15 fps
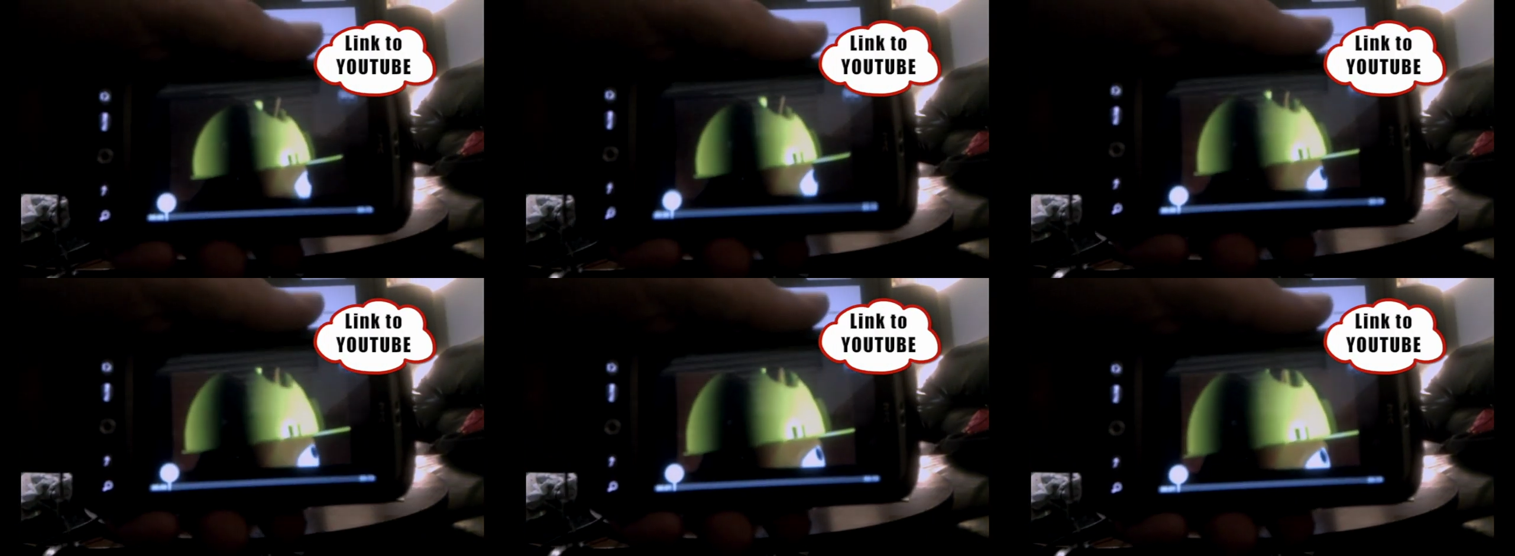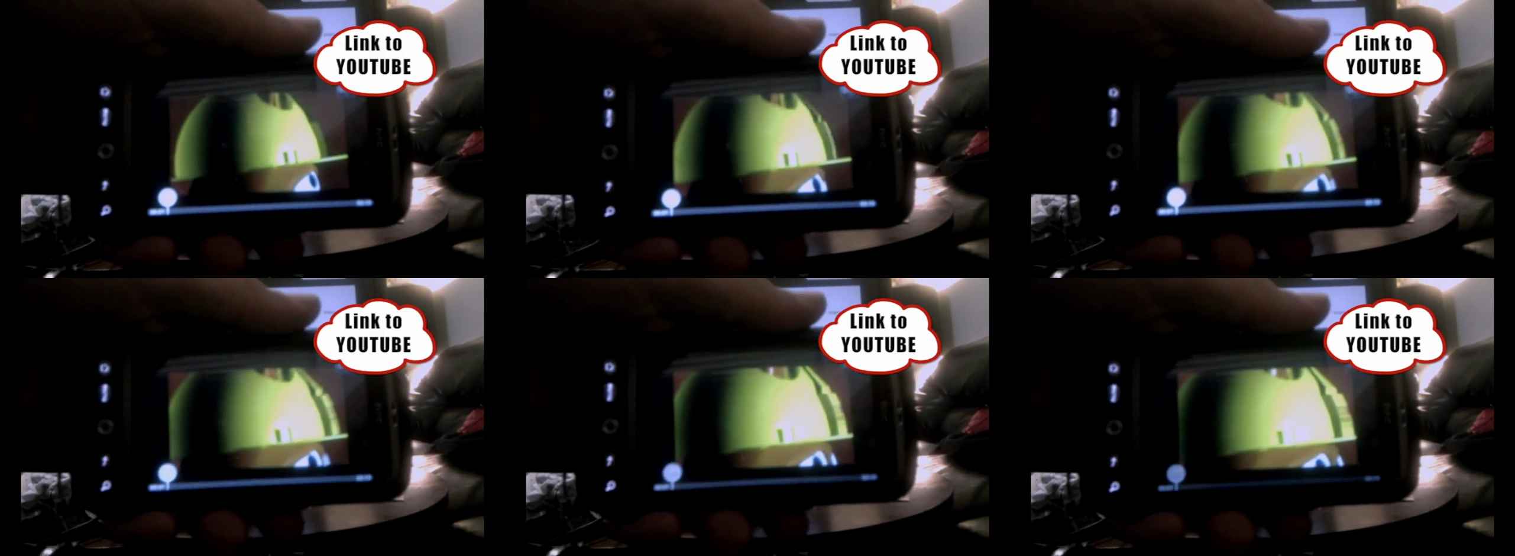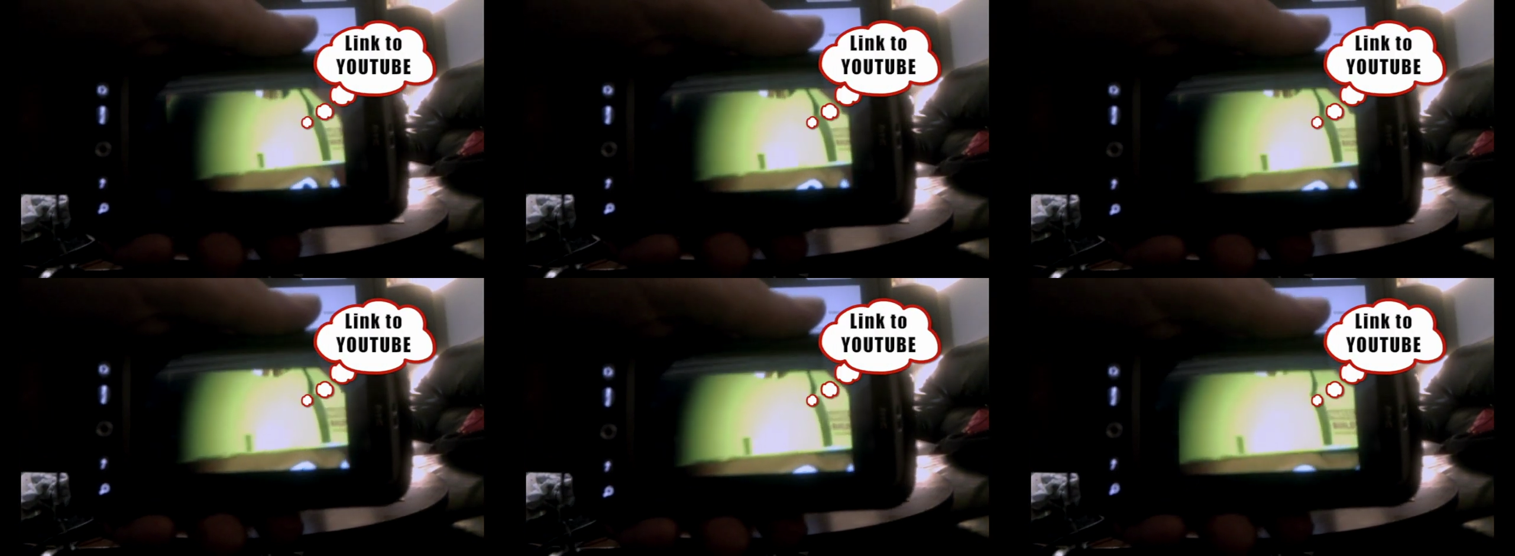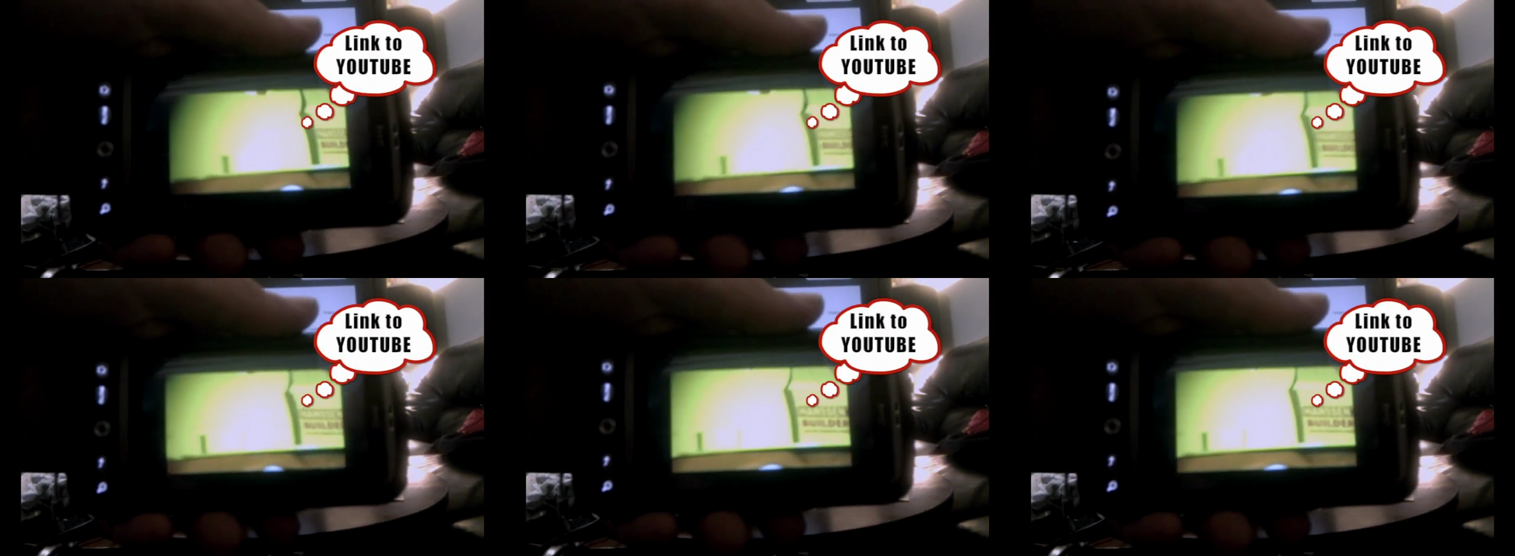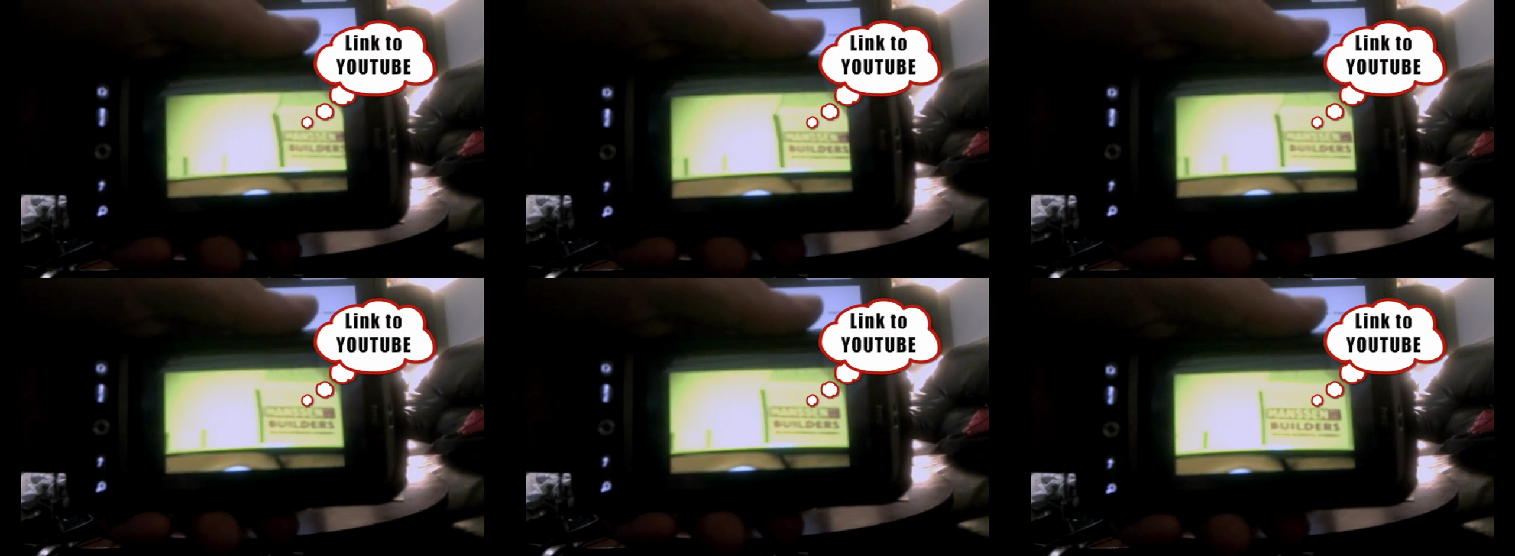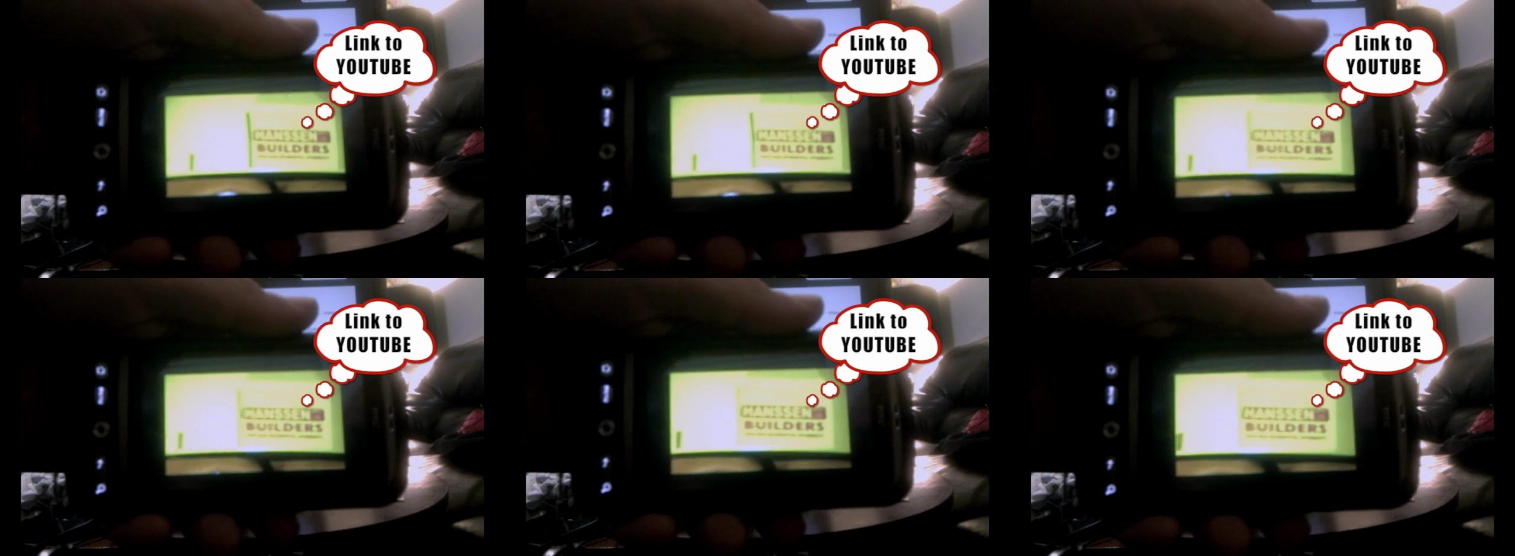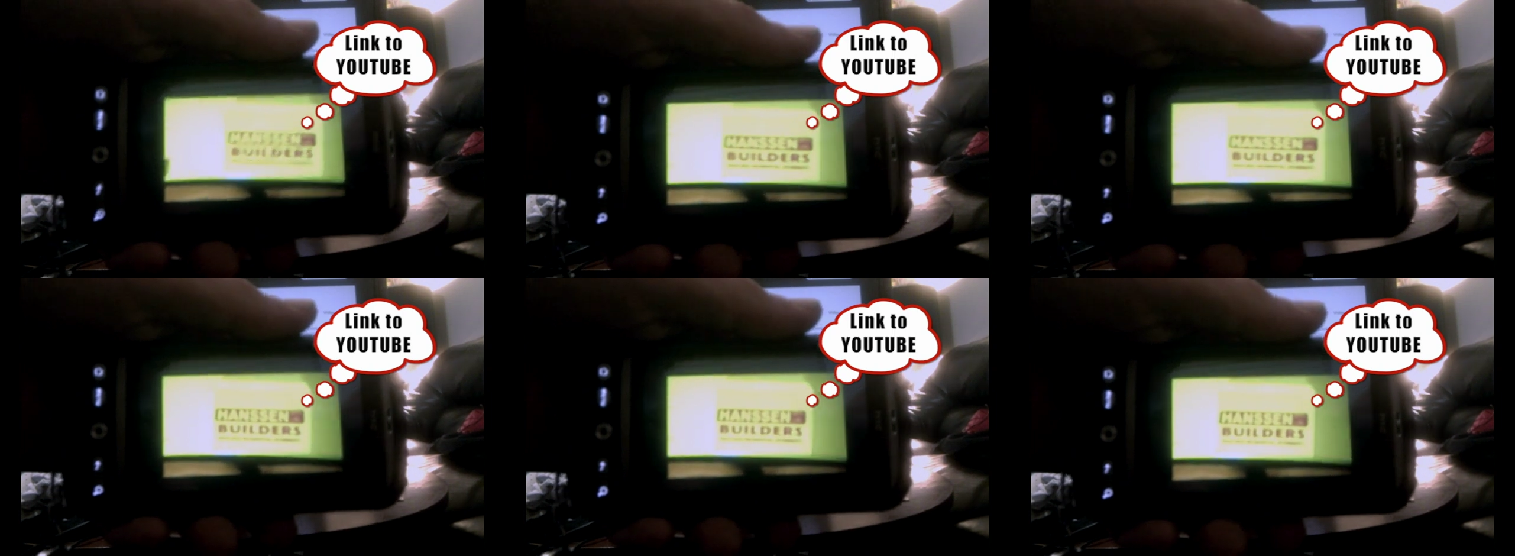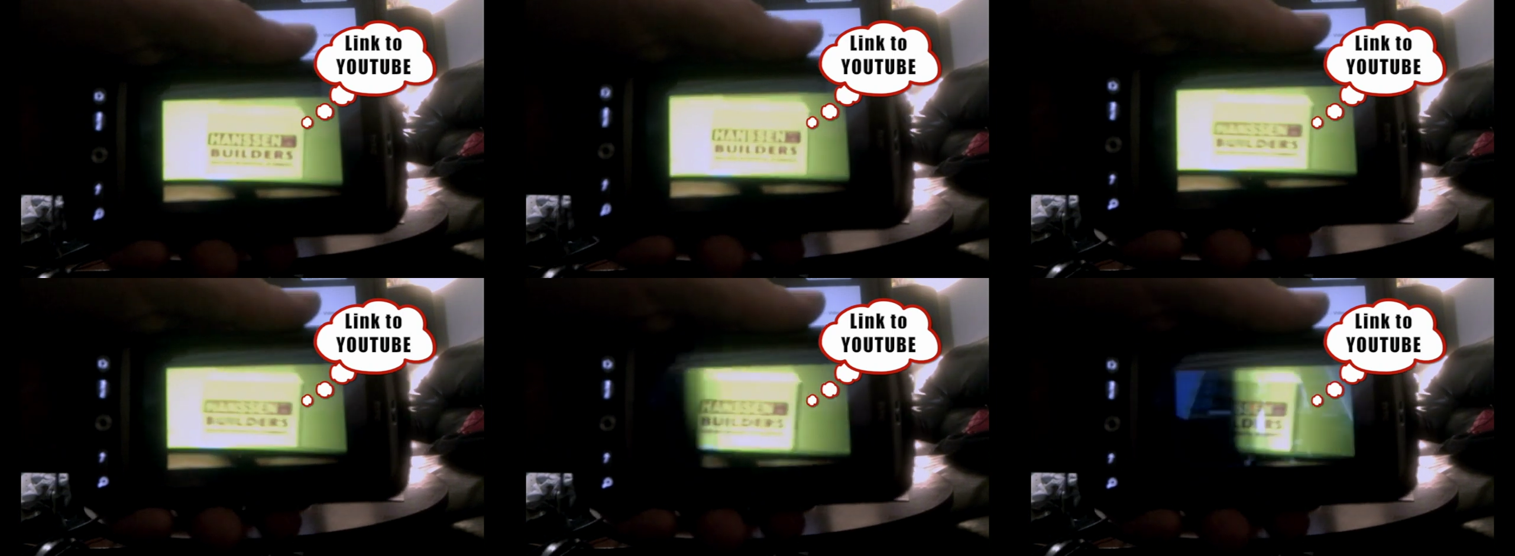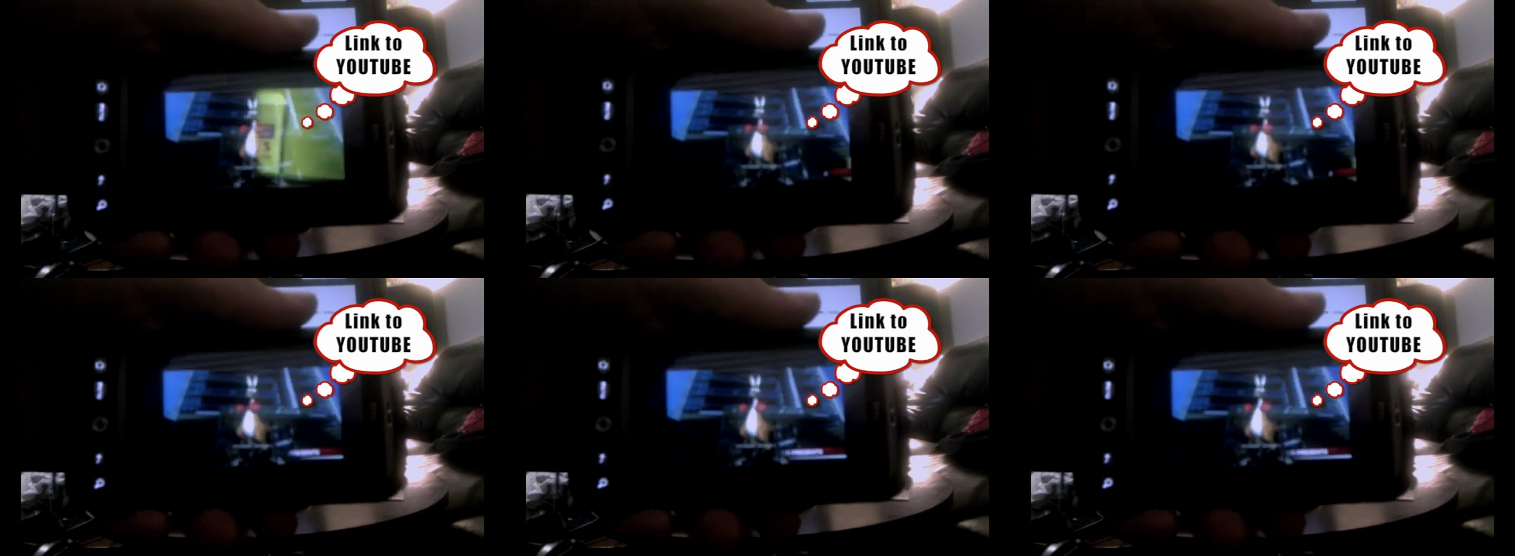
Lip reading: Nobody's mouth can be seen.